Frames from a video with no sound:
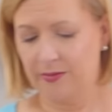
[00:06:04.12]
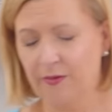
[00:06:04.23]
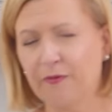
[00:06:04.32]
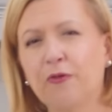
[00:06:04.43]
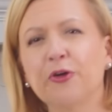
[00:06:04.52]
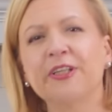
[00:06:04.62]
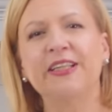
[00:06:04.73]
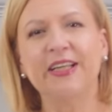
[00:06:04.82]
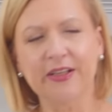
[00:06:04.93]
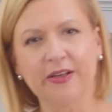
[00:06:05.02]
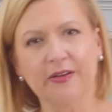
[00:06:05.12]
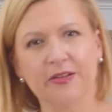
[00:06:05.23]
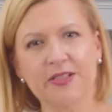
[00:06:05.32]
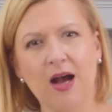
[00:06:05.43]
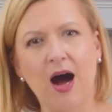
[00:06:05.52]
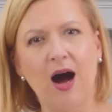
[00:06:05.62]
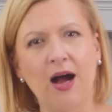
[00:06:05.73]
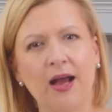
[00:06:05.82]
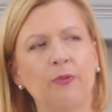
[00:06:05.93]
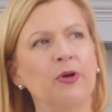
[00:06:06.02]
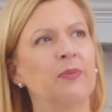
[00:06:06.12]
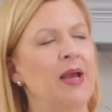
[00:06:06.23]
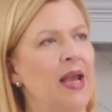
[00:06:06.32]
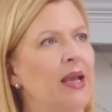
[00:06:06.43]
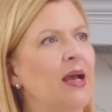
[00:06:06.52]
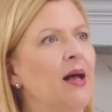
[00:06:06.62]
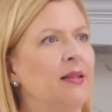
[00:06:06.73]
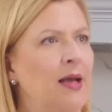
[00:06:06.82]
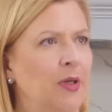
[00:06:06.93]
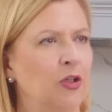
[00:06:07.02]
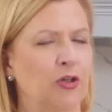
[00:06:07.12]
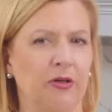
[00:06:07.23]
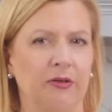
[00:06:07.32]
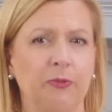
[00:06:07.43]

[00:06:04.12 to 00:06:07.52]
For years, I would make a lemon curd,